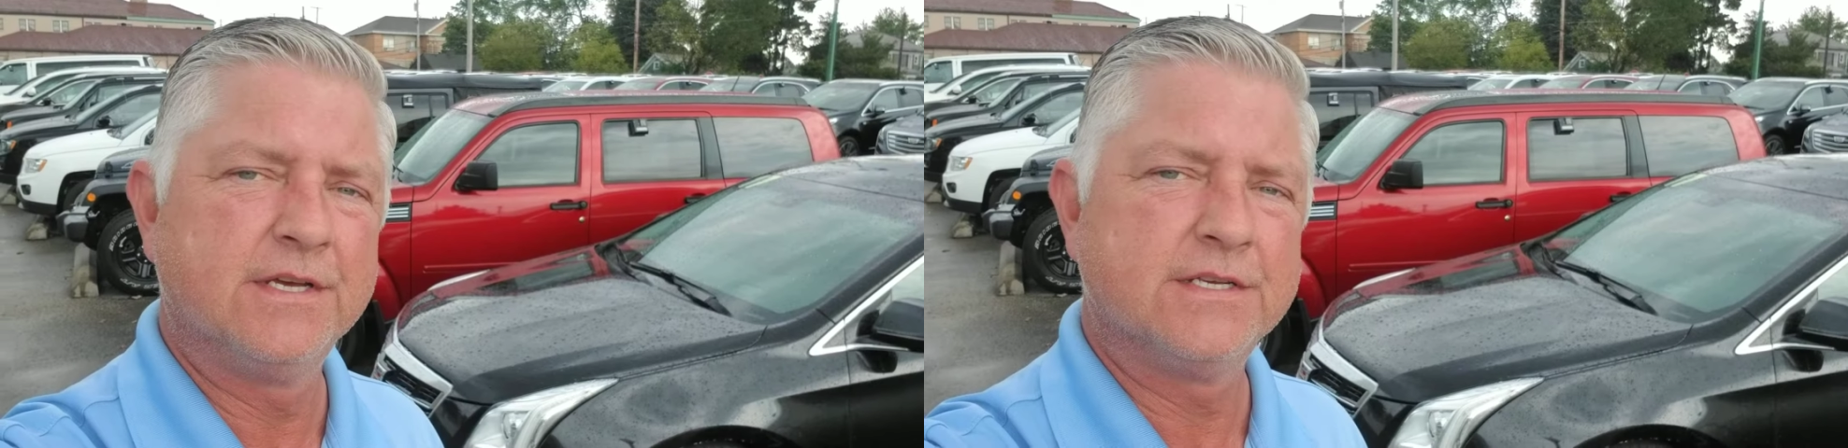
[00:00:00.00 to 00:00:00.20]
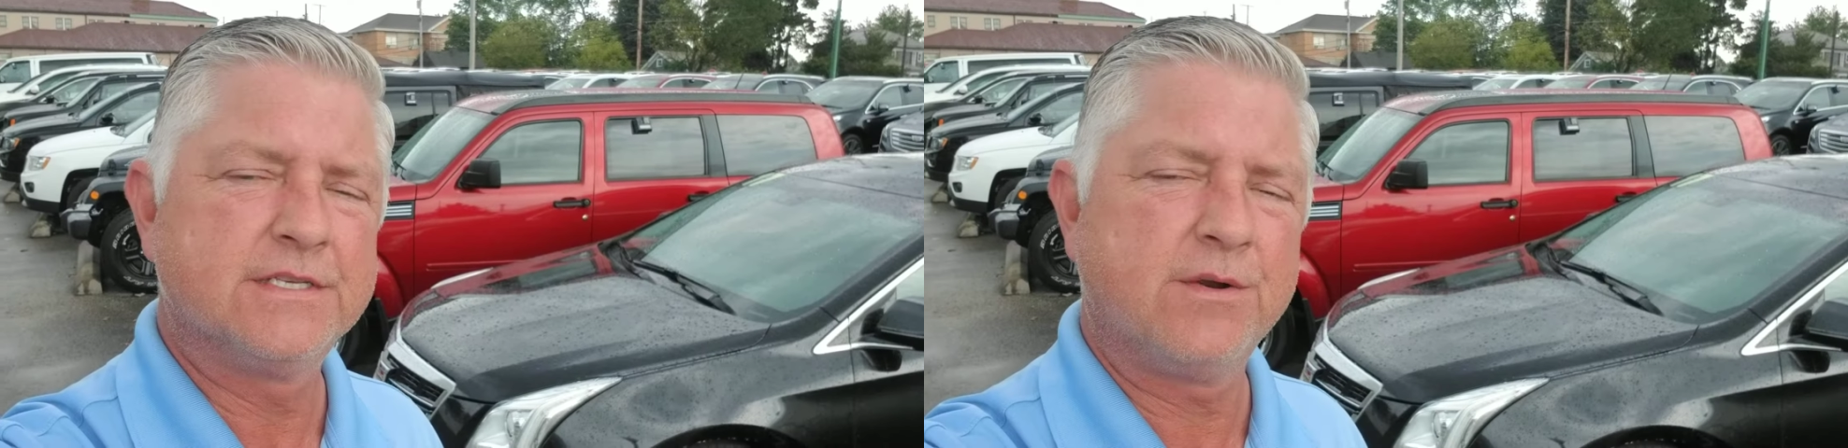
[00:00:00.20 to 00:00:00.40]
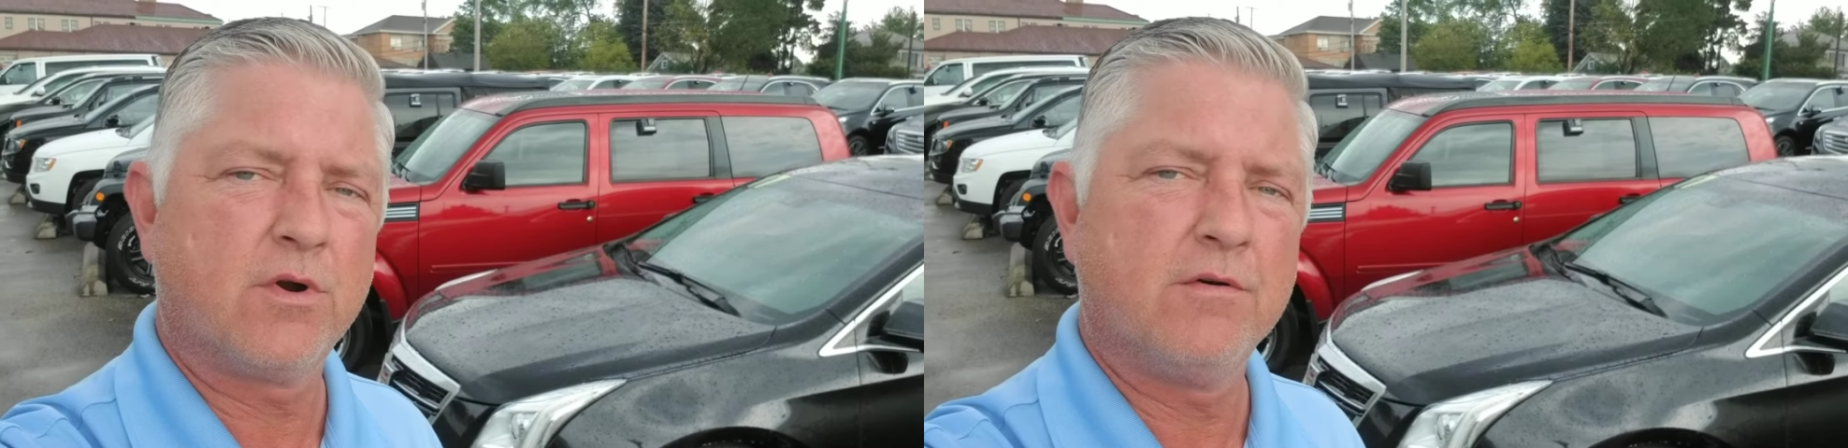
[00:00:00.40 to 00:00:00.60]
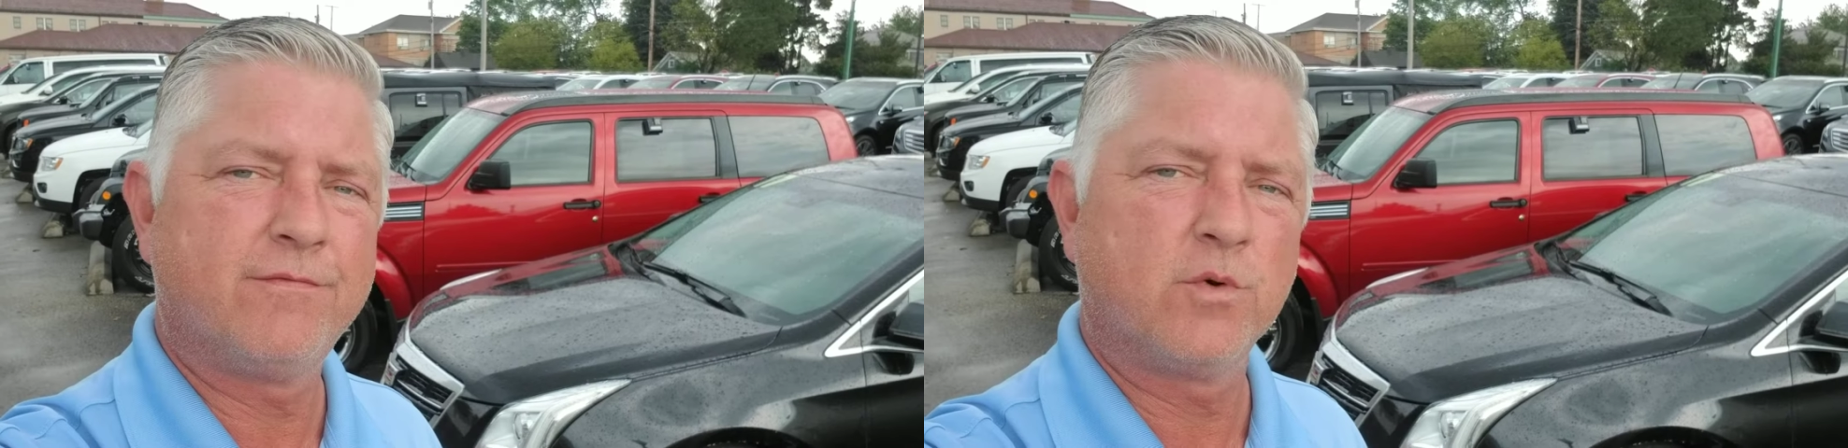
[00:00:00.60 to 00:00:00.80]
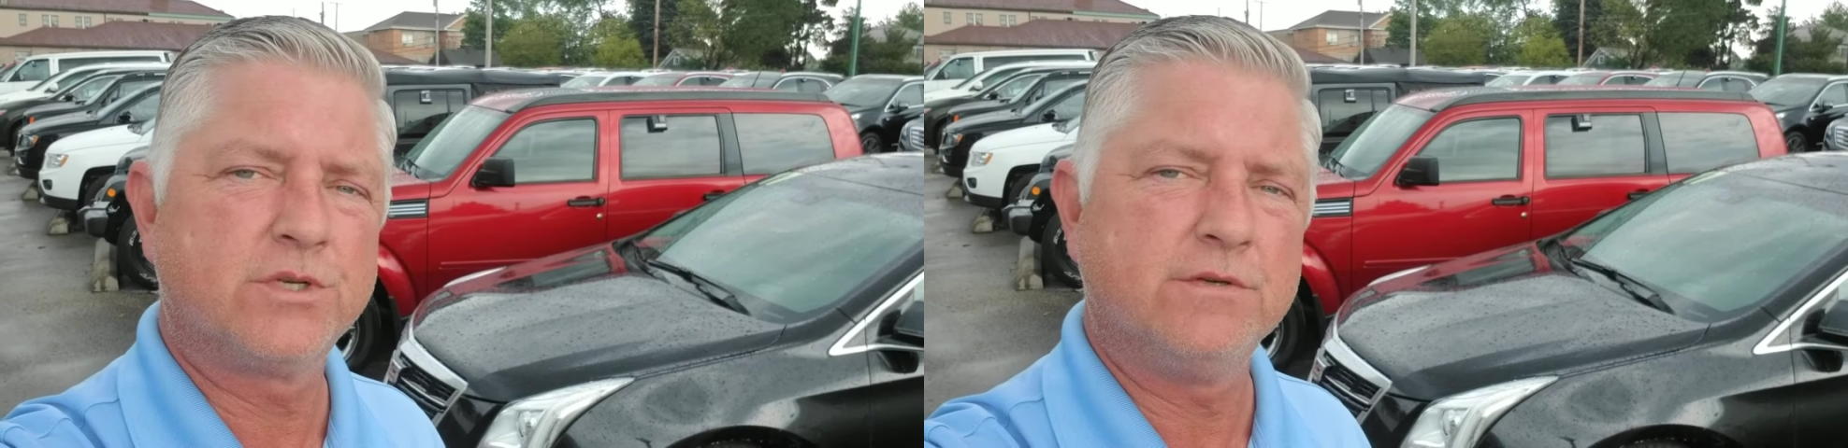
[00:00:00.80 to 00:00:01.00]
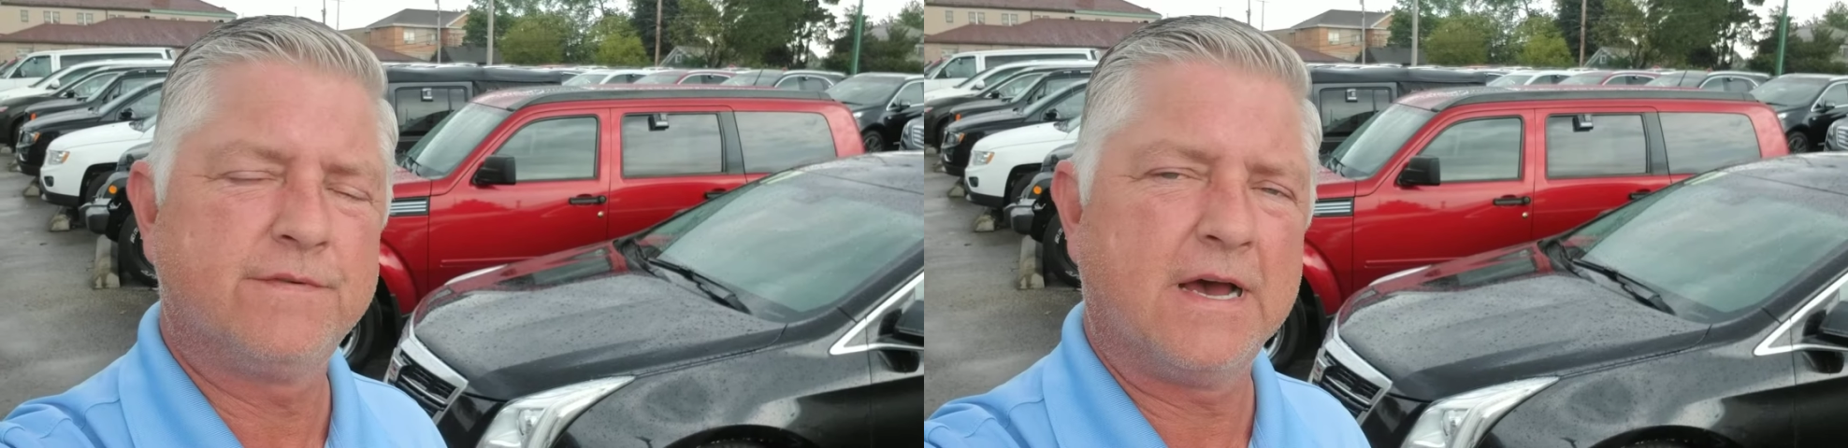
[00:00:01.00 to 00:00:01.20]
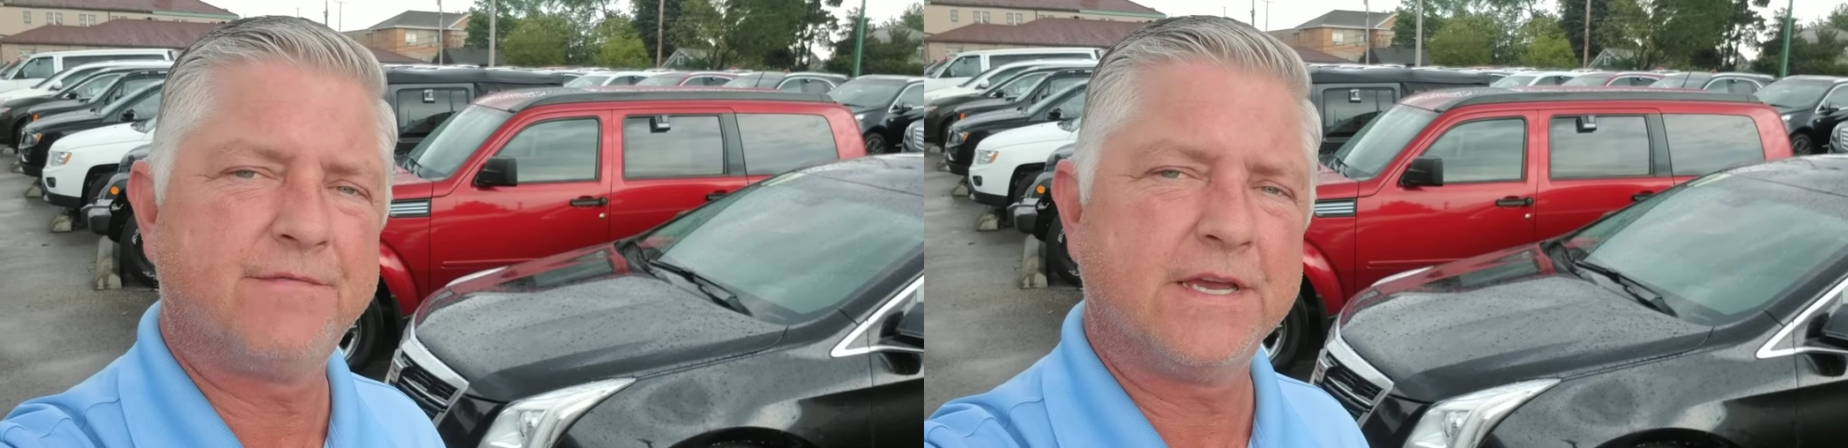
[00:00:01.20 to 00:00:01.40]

0425.